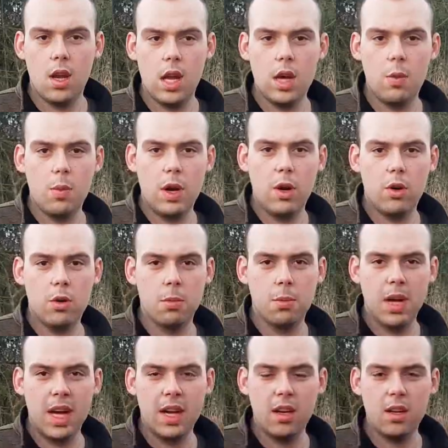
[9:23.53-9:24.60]
Hello and welcome
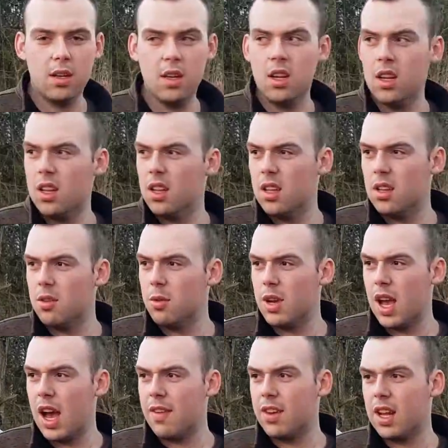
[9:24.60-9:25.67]
back. We
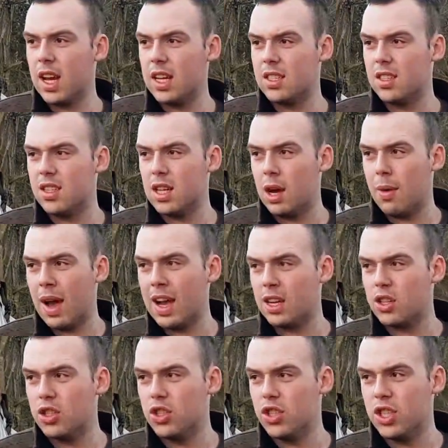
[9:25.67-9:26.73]
haven't had no
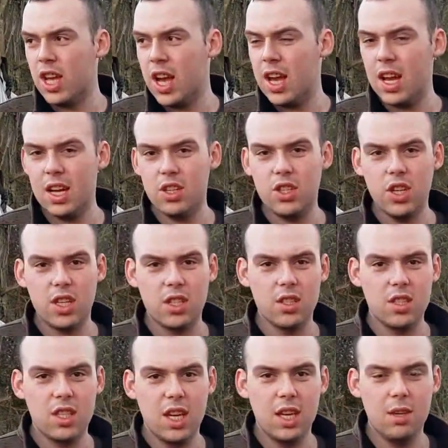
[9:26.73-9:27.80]
action yet, as you can
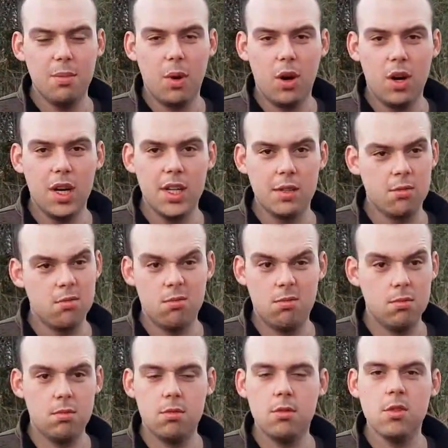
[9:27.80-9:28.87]
see by
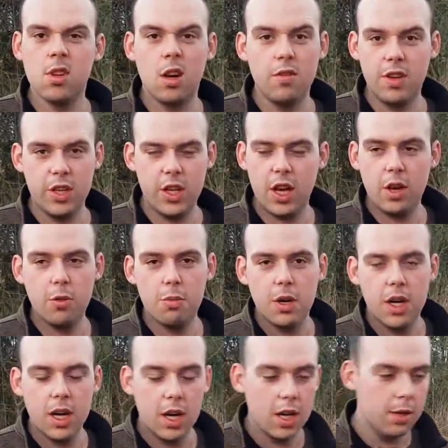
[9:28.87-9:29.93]
no video,
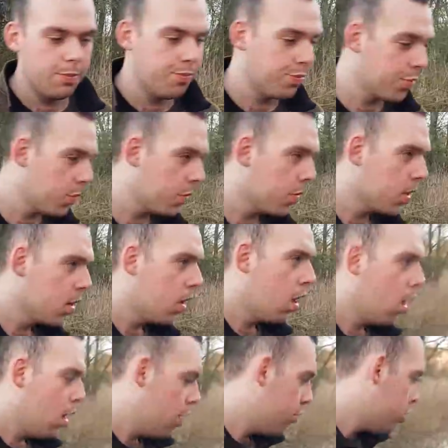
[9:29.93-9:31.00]
but
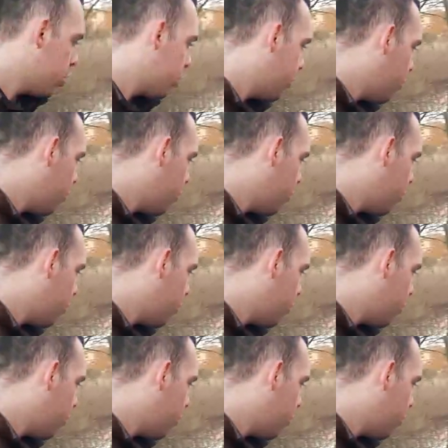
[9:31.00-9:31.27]
just